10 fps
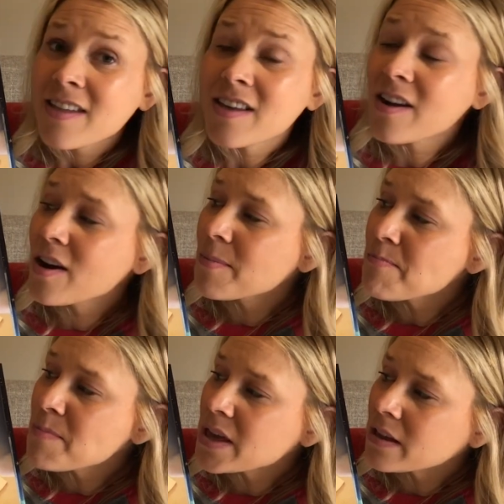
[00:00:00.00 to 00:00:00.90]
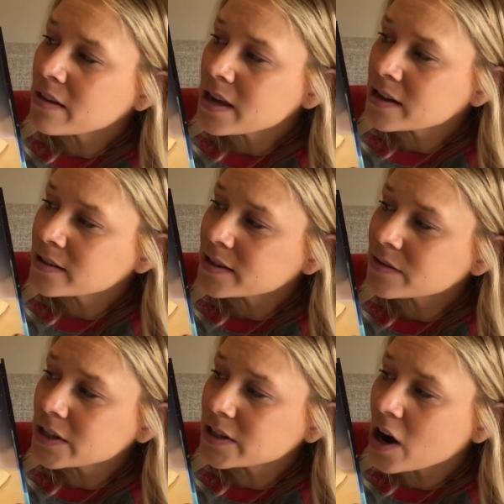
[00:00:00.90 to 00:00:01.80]
There are millions
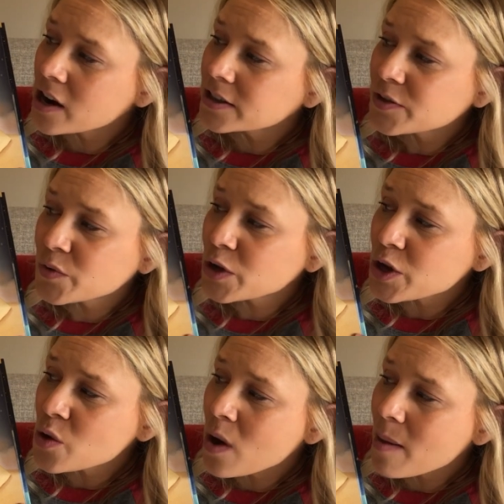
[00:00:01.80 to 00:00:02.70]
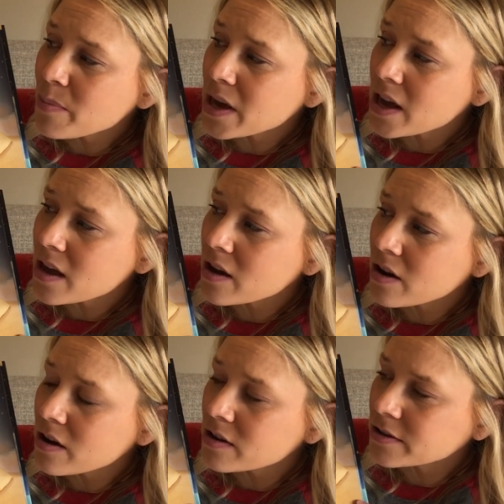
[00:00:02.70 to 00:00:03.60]
of stars for you up
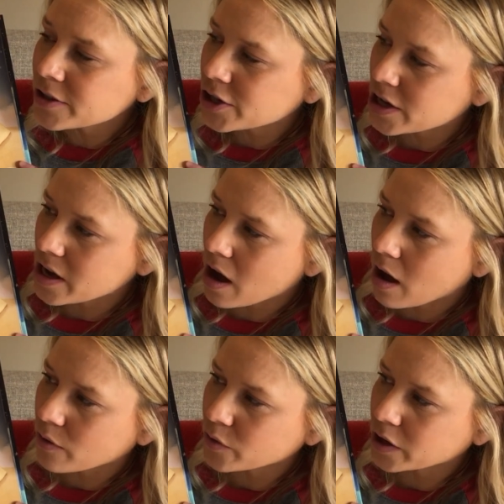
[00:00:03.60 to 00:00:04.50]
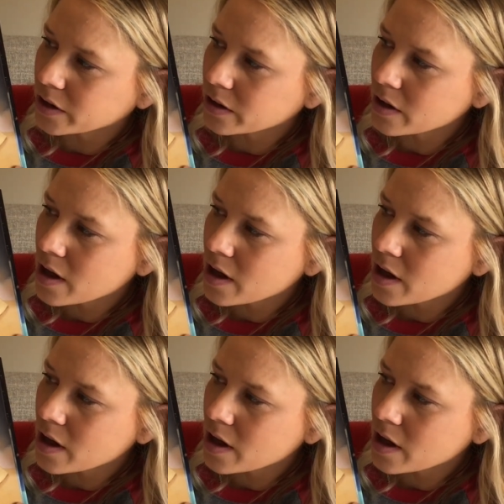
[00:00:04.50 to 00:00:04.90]
here, she offered.